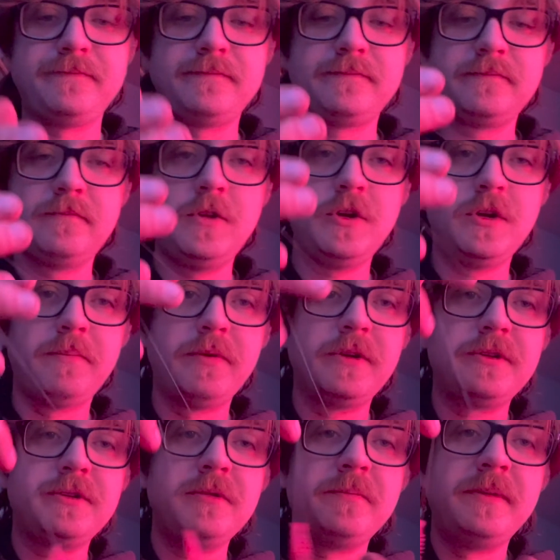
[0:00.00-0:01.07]
You could put
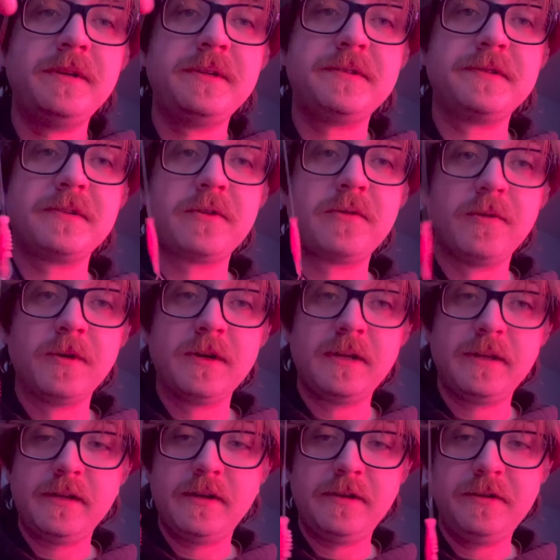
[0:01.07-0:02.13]
2 pieces of corn on
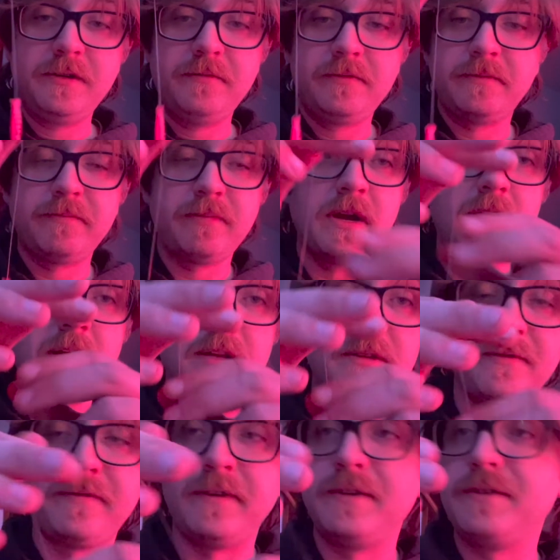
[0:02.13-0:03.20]
there and you'd probably catch a
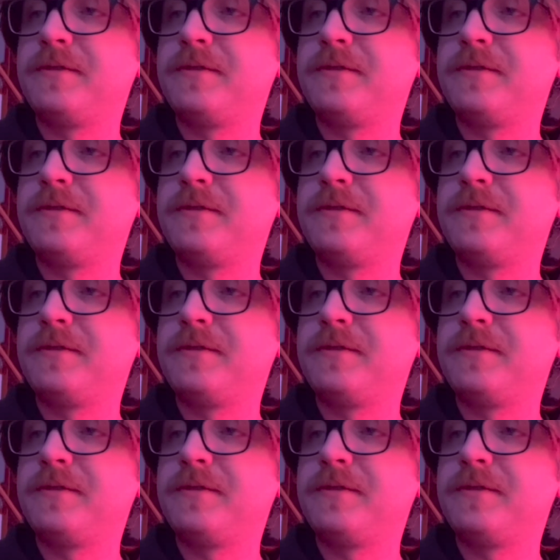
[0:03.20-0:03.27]
fish